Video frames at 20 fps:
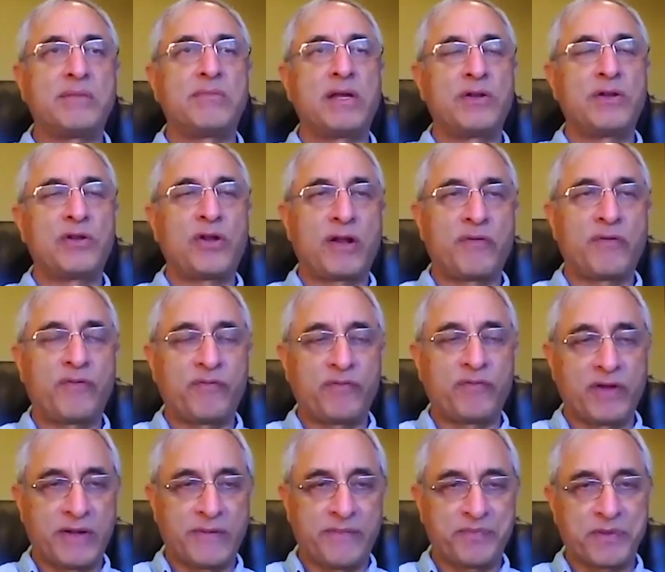a lot
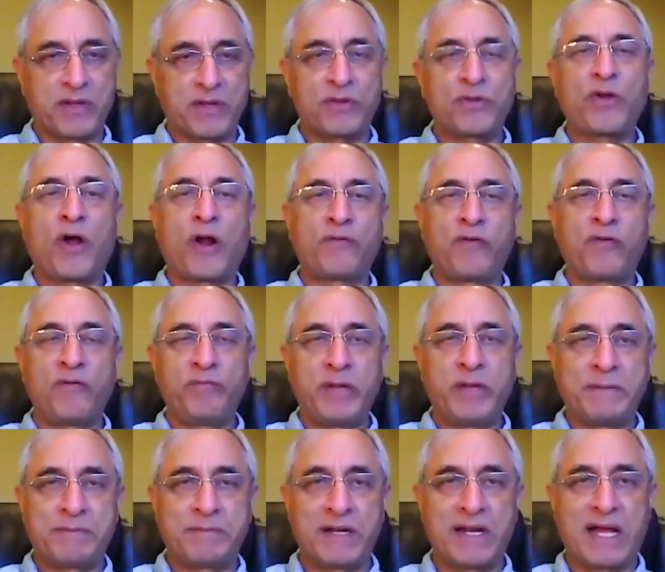of thoughtful
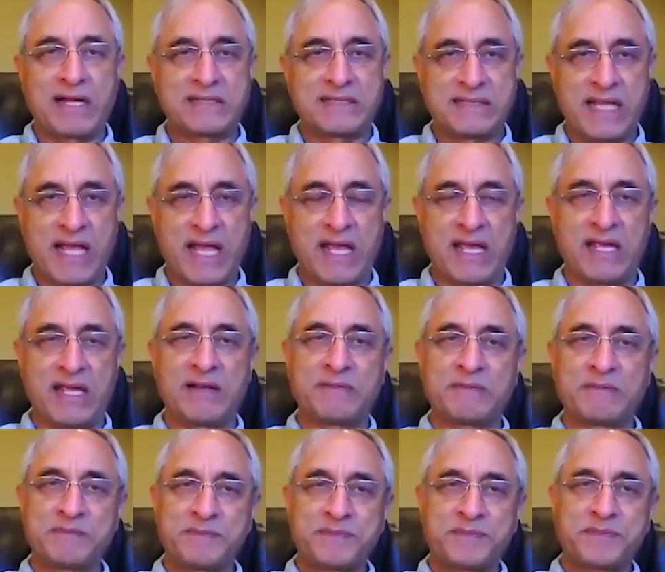people are
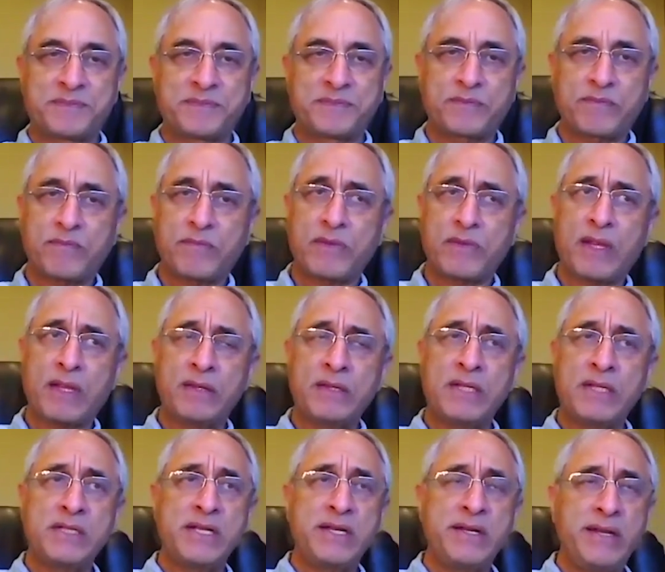saying
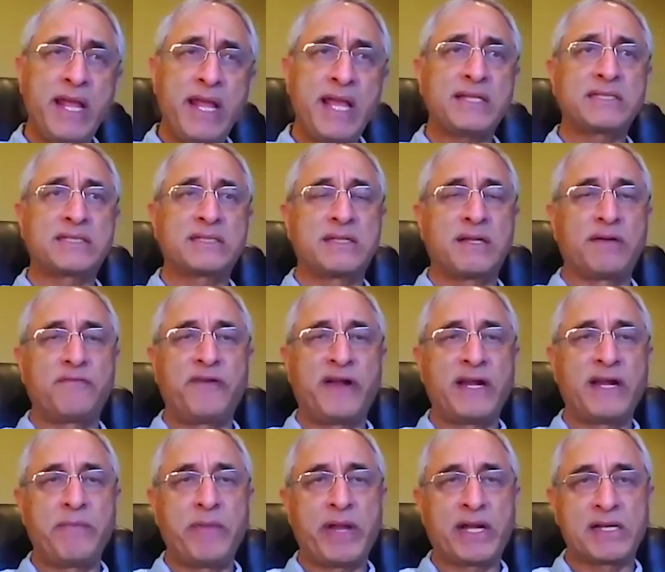that the next
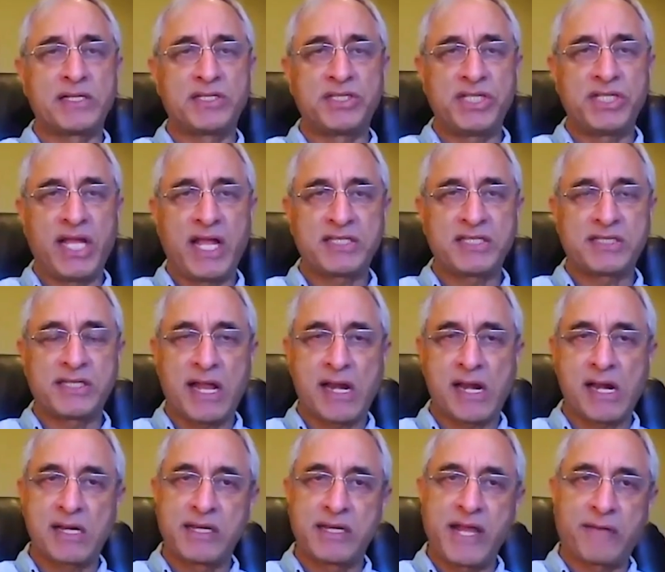fundamental change
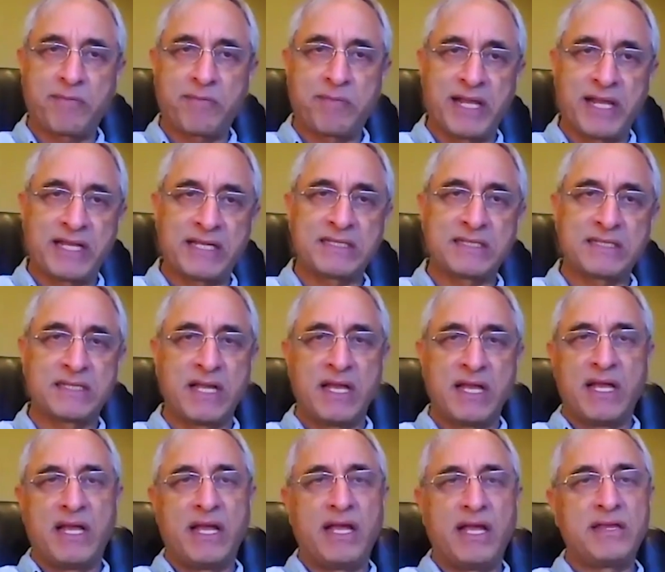that will take place
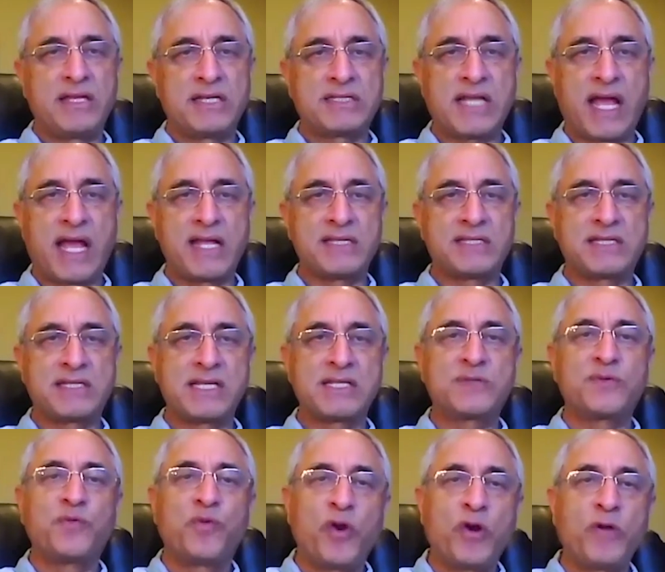in the
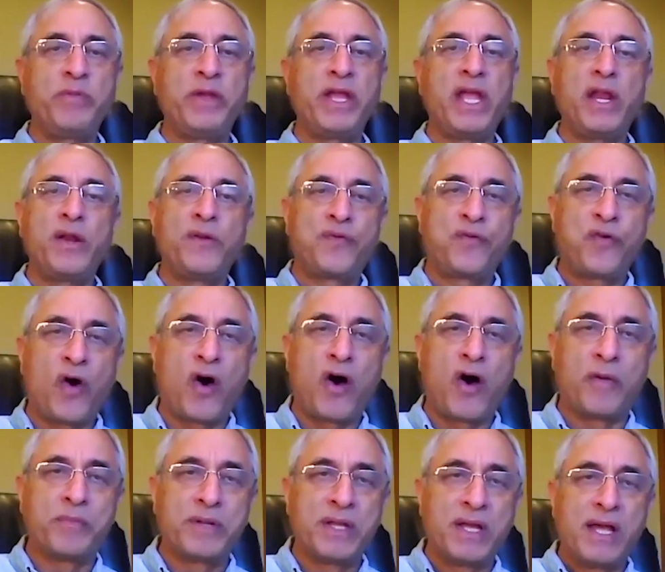sciences would be
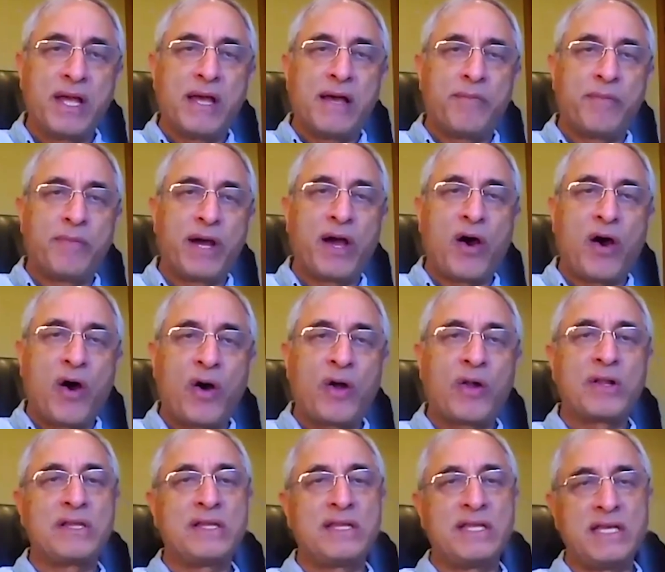informed by
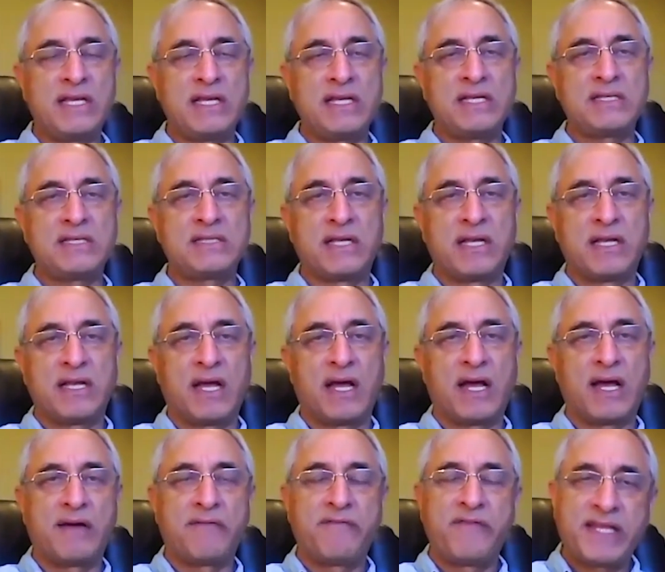all these
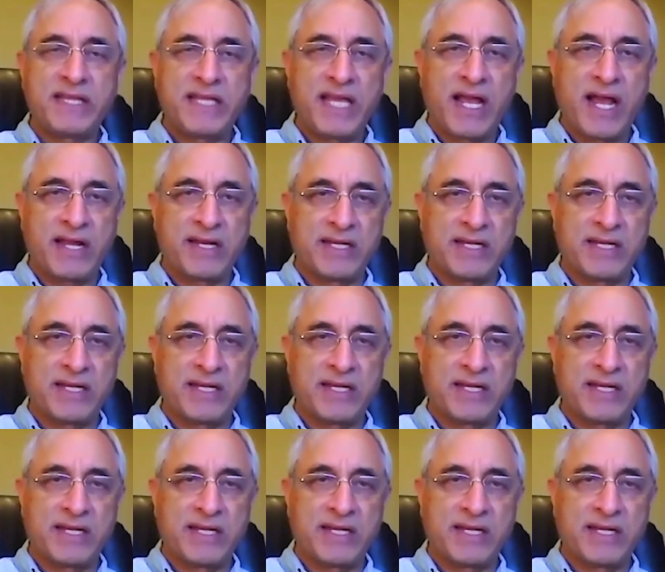Vedic